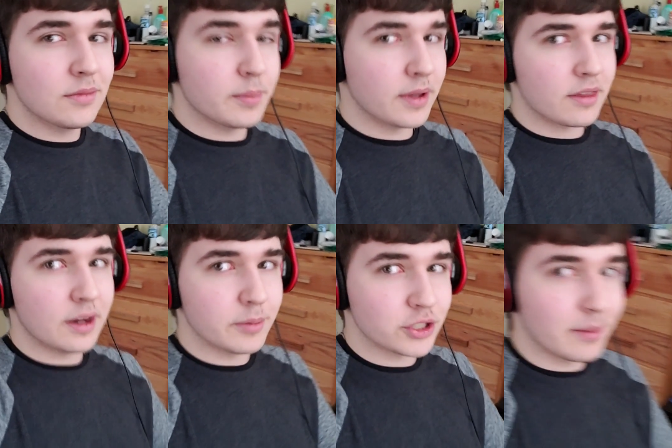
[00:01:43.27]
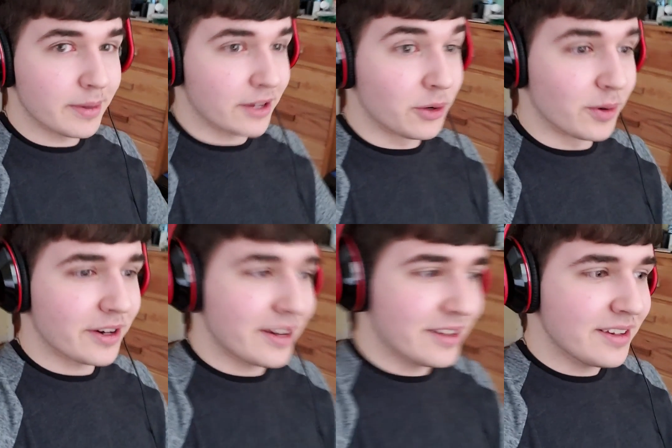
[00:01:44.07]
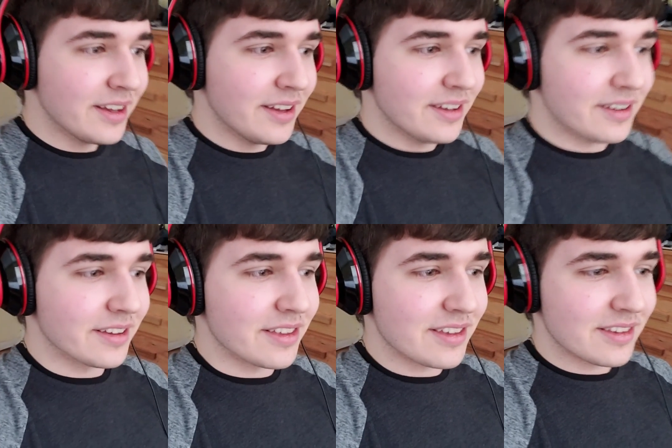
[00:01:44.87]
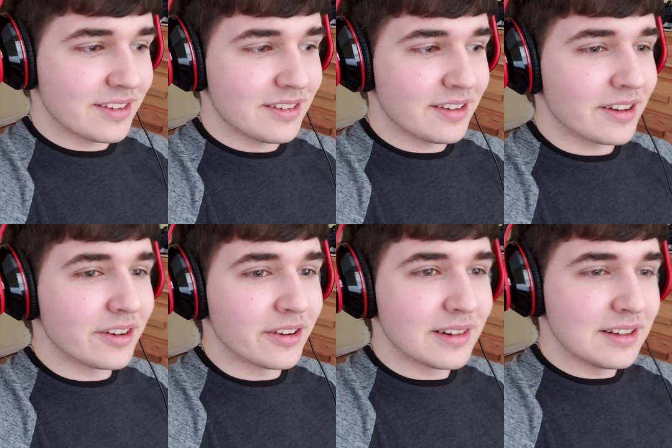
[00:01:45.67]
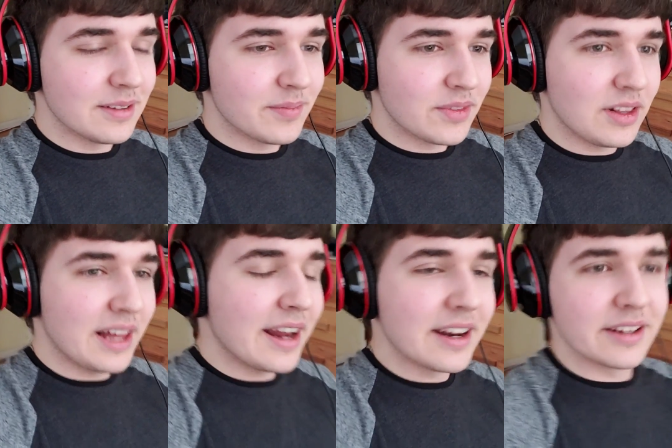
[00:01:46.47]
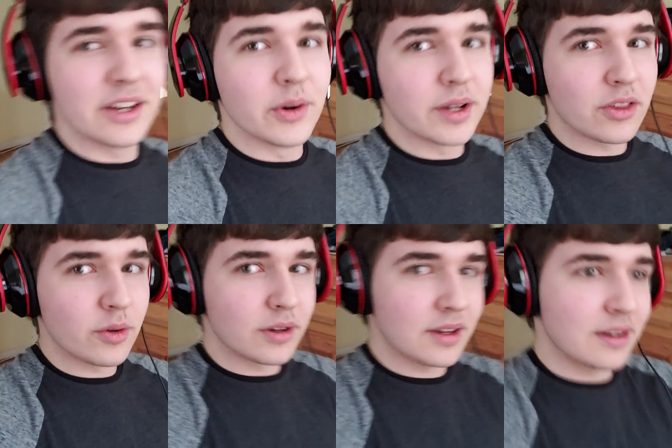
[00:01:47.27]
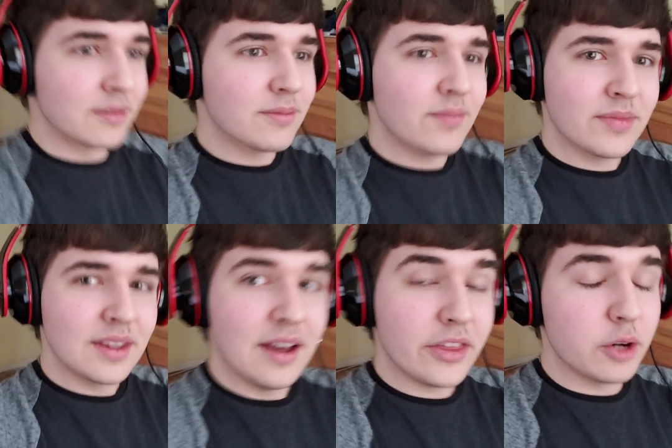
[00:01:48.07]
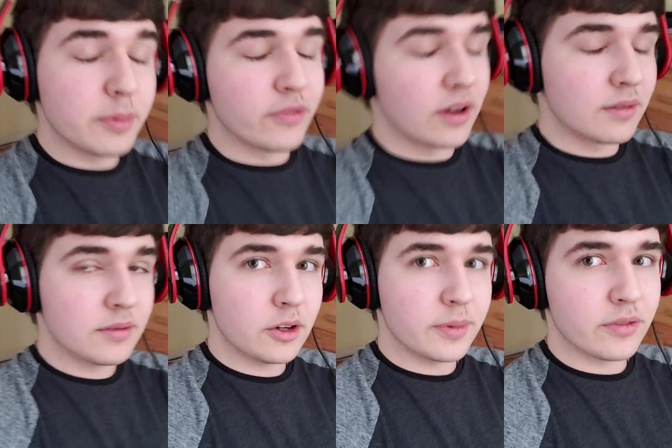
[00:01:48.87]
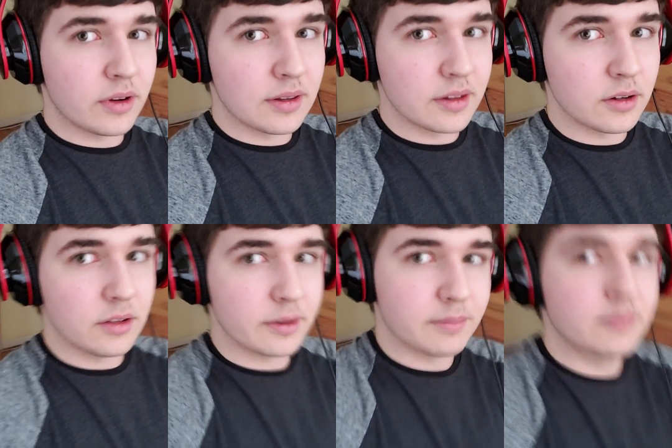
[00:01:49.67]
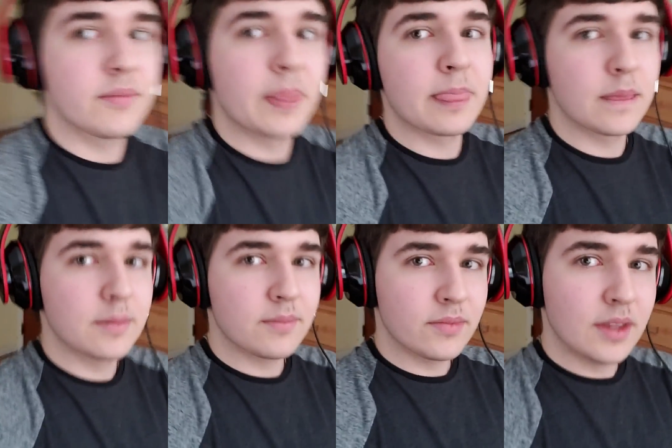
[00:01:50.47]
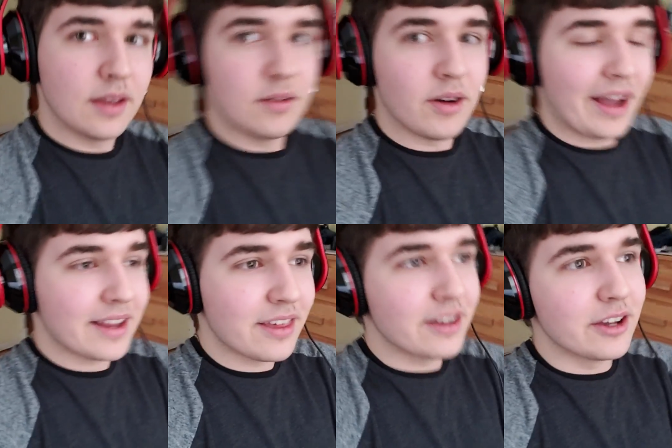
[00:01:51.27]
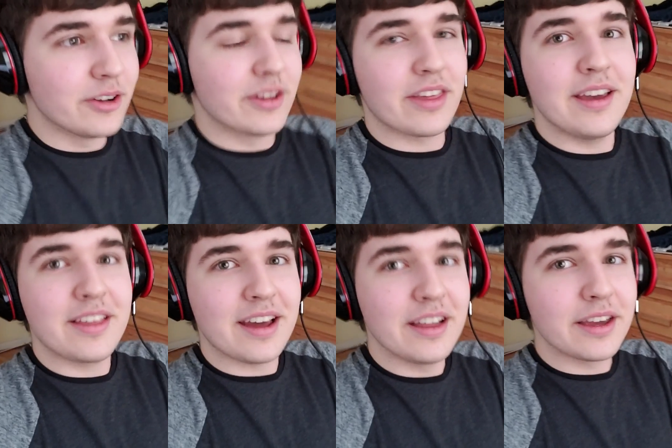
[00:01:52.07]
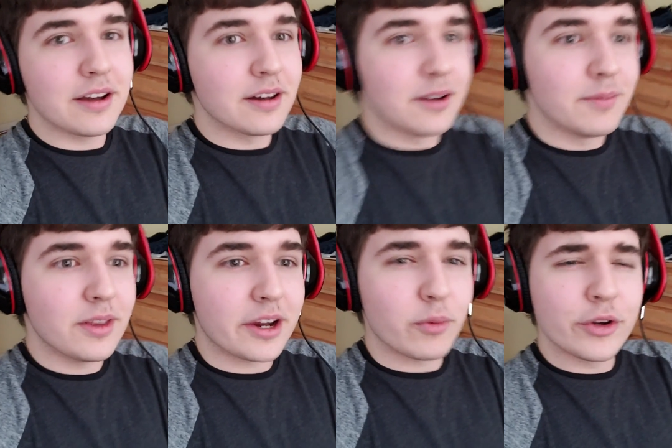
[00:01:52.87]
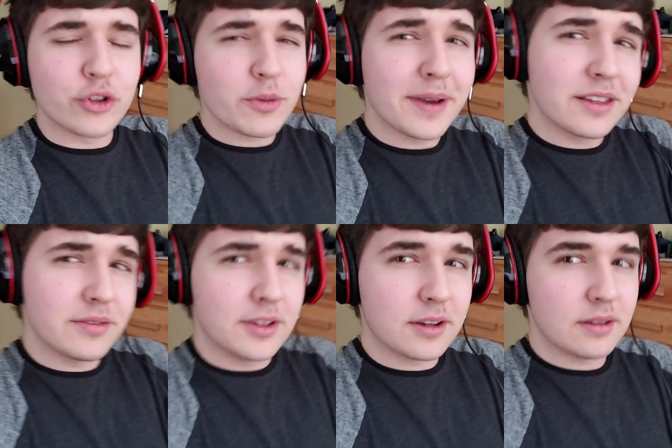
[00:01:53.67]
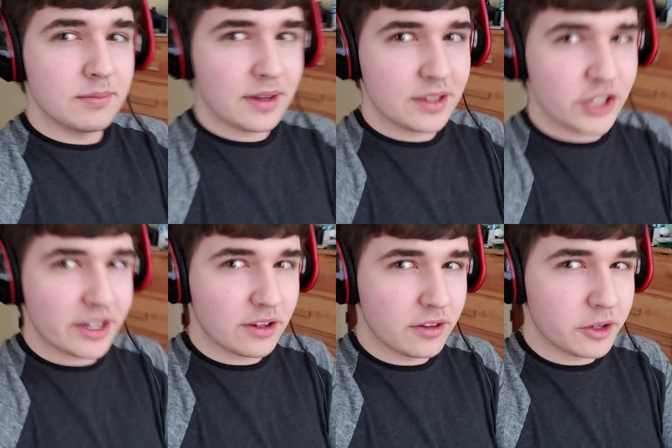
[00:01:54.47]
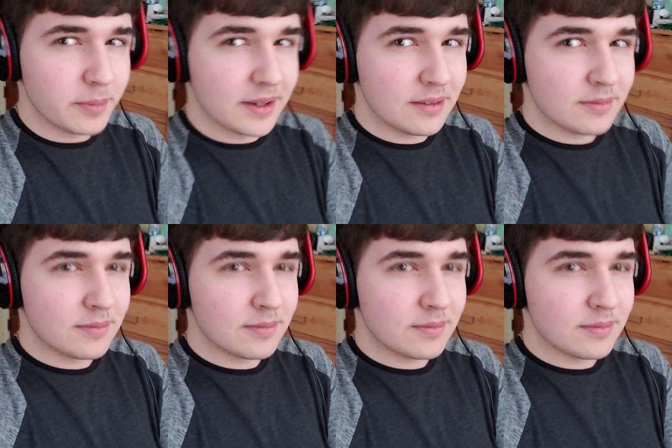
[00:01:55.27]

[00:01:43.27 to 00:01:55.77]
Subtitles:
Depends on how much time I get to work on it, because, I don't know. A lot of editing going into it, and I think it'll be fun. It'll be a fun little, like... Well, I can tell you, it's like it's kind of like a retrospective look at the channel a little bit,